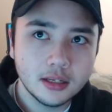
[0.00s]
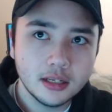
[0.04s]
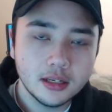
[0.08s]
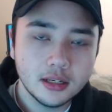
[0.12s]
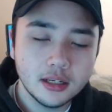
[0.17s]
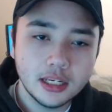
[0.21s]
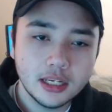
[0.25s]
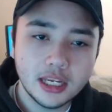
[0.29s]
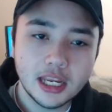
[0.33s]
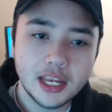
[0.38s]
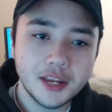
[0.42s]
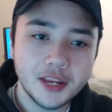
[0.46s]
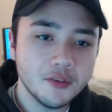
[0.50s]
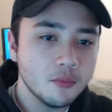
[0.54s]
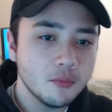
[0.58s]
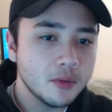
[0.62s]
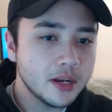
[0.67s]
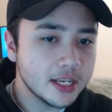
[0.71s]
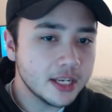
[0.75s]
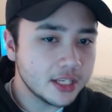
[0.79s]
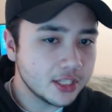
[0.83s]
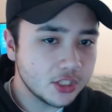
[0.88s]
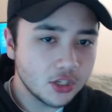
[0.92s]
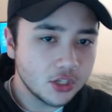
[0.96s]
even when
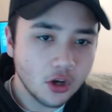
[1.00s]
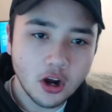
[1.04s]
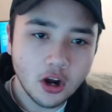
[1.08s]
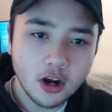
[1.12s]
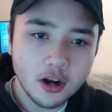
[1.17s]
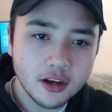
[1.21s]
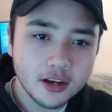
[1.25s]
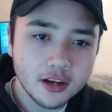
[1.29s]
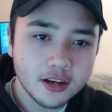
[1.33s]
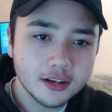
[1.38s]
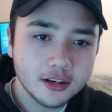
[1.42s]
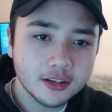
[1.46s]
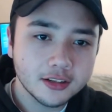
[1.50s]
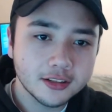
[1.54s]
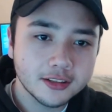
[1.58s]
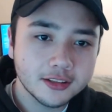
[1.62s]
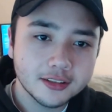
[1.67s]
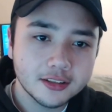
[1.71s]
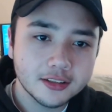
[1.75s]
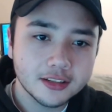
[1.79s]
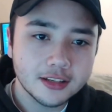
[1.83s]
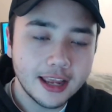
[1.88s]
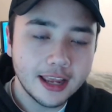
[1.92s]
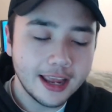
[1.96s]
it's dark
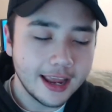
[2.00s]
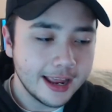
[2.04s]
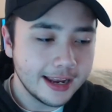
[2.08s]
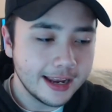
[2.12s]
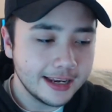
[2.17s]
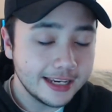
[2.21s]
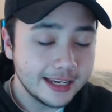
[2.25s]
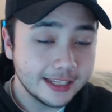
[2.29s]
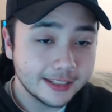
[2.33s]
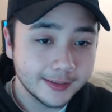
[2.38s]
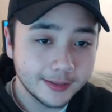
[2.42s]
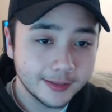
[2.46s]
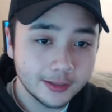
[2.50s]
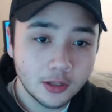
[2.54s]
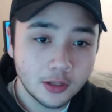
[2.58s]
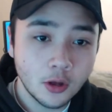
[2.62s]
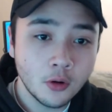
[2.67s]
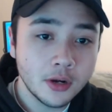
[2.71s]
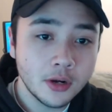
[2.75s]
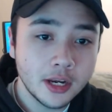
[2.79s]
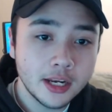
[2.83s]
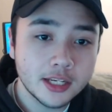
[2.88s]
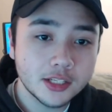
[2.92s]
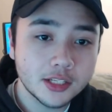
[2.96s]
and he's
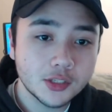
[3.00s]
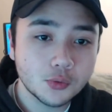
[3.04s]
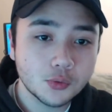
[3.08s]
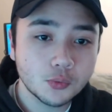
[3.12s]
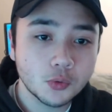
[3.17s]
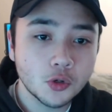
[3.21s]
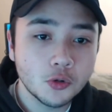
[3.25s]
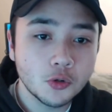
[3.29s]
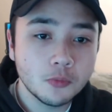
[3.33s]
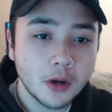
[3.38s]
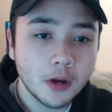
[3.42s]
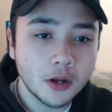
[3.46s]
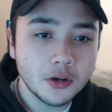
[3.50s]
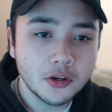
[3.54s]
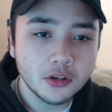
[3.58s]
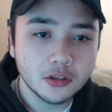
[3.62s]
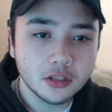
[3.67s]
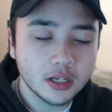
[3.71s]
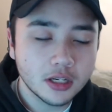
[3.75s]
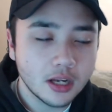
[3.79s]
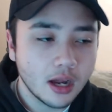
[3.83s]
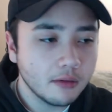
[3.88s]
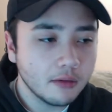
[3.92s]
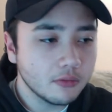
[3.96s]
alone in his room under the
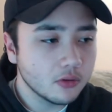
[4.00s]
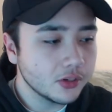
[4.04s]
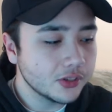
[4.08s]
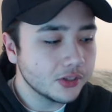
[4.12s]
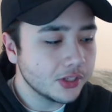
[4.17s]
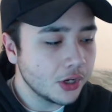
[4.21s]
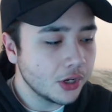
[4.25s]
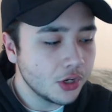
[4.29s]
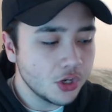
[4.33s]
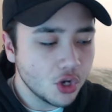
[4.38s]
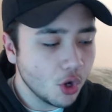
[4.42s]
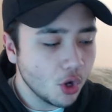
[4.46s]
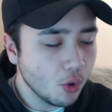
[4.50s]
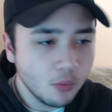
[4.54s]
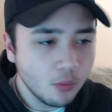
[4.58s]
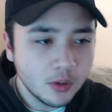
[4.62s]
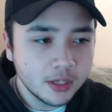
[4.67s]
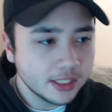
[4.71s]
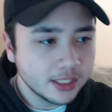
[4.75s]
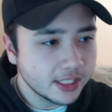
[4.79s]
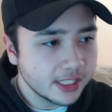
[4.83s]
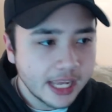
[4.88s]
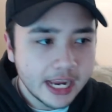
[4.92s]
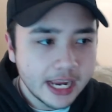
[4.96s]
covers and no
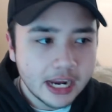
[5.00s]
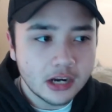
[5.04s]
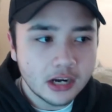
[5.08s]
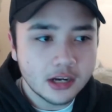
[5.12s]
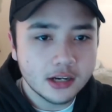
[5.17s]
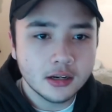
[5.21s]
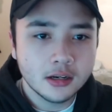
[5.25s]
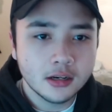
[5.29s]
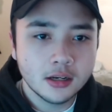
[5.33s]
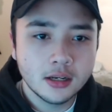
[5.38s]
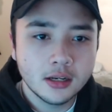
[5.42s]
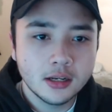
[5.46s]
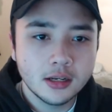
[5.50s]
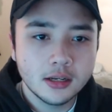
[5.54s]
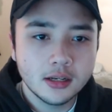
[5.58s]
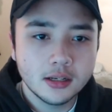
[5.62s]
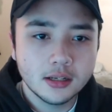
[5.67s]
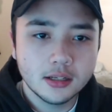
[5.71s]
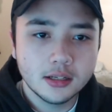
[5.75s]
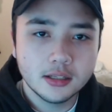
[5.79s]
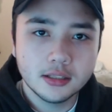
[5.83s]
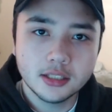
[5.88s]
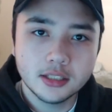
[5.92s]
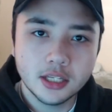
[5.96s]
one's there
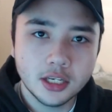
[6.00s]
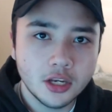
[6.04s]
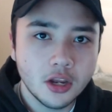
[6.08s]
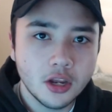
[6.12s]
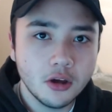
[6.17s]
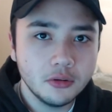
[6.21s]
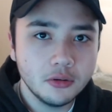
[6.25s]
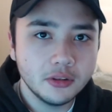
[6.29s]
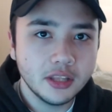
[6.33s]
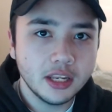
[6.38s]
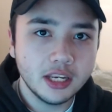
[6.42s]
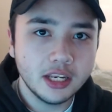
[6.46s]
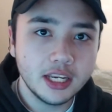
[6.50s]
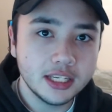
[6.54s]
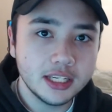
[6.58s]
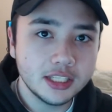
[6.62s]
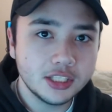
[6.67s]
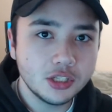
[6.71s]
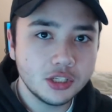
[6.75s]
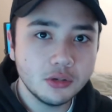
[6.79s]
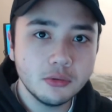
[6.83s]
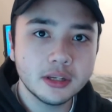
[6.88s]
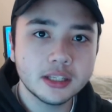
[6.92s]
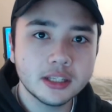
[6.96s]
to know that he's
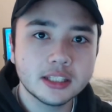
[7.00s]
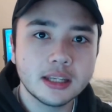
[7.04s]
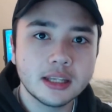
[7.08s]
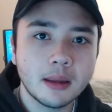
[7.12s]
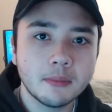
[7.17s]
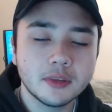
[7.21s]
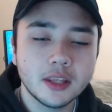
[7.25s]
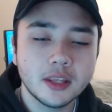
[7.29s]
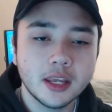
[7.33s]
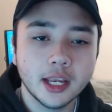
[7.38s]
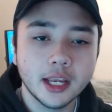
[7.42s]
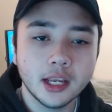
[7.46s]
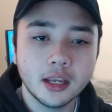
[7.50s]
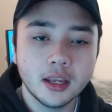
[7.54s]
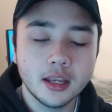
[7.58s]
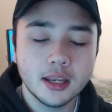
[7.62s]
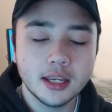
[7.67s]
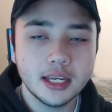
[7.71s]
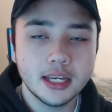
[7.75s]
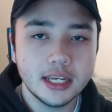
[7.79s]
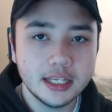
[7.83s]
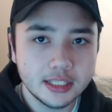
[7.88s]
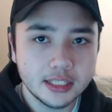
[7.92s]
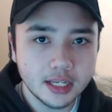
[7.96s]
doing something,
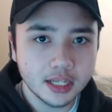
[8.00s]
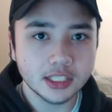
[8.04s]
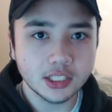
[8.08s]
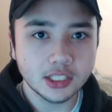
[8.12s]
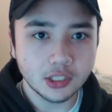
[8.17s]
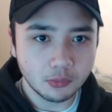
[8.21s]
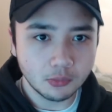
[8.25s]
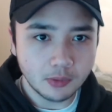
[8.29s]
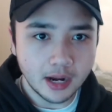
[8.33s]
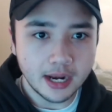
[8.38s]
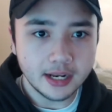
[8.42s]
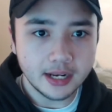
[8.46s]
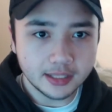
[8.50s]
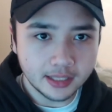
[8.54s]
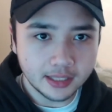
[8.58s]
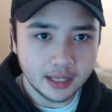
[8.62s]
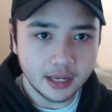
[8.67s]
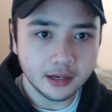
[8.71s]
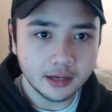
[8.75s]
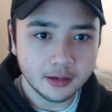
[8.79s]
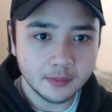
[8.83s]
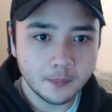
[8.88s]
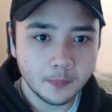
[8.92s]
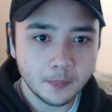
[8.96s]
he does the right
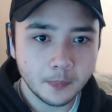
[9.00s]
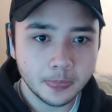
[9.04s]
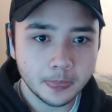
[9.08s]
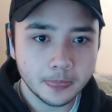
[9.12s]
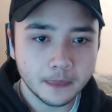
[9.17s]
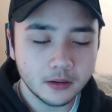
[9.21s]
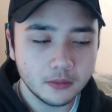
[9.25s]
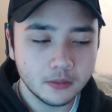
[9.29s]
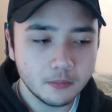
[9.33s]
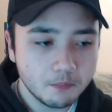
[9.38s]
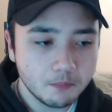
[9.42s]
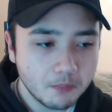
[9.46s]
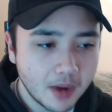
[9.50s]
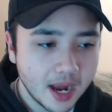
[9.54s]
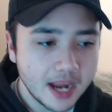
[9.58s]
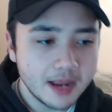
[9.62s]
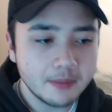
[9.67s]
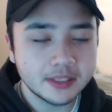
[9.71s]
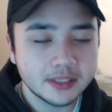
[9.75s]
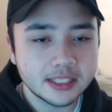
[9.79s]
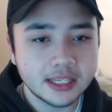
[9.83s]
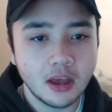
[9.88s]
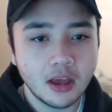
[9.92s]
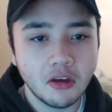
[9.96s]
thing. By
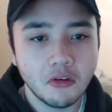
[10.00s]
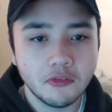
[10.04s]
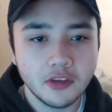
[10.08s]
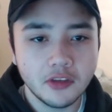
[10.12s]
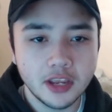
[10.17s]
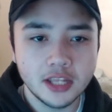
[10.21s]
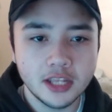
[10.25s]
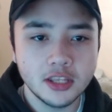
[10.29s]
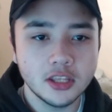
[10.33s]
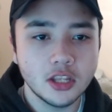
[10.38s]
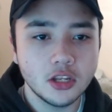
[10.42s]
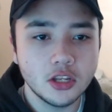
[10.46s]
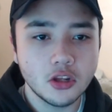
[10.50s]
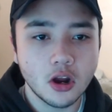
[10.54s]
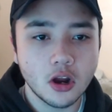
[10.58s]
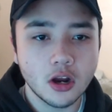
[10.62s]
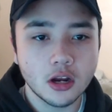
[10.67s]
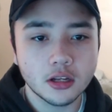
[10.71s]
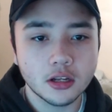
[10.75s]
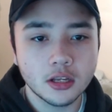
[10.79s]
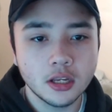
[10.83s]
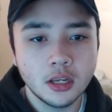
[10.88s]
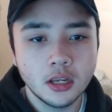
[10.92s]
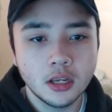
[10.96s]
himself in the
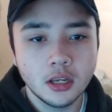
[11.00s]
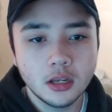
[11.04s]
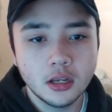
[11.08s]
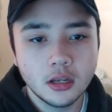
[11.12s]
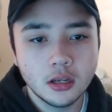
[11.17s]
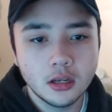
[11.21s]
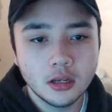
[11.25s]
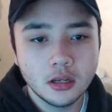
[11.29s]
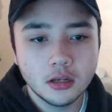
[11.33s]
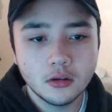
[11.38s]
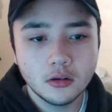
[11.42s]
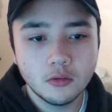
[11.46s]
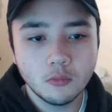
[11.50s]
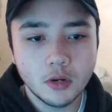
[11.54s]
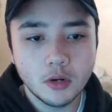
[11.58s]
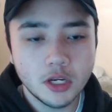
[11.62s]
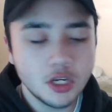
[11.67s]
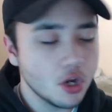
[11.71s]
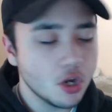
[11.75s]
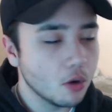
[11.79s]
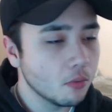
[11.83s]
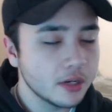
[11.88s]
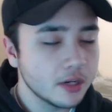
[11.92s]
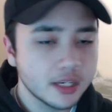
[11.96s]
dark, when
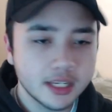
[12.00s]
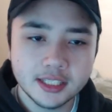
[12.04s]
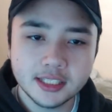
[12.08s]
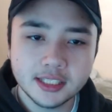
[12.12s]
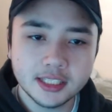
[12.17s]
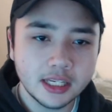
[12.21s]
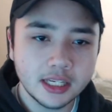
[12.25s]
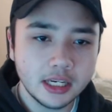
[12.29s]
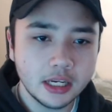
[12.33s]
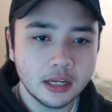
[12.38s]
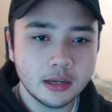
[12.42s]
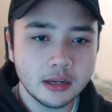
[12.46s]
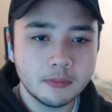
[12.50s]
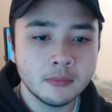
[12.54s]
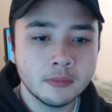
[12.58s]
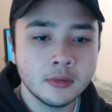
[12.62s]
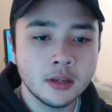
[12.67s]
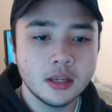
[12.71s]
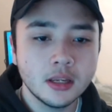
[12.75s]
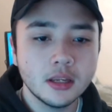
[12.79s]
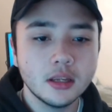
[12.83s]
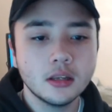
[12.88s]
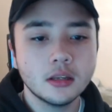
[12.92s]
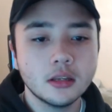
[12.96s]
no one can see him,
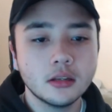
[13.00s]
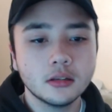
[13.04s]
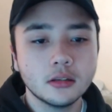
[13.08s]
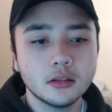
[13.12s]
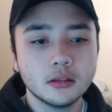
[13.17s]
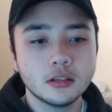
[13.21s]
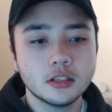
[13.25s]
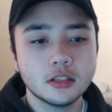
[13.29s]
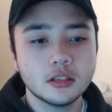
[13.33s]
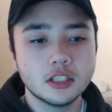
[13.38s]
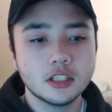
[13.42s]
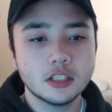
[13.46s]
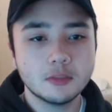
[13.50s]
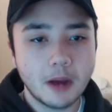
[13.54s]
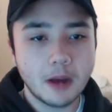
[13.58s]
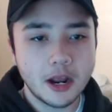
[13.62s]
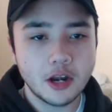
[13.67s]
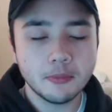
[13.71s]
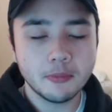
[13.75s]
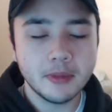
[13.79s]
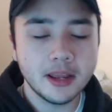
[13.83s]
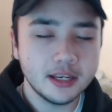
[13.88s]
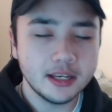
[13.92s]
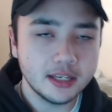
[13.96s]
Spider
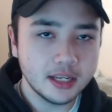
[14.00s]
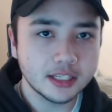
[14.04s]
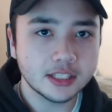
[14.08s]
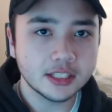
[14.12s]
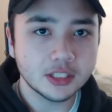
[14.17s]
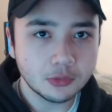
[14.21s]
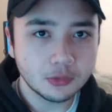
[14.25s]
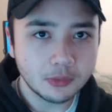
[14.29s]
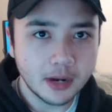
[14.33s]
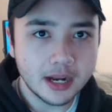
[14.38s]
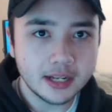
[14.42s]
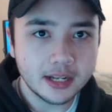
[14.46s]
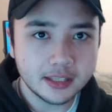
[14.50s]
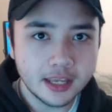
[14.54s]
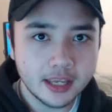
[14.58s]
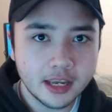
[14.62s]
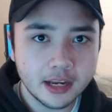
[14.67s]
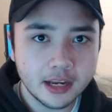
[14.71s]
Man does the right thing.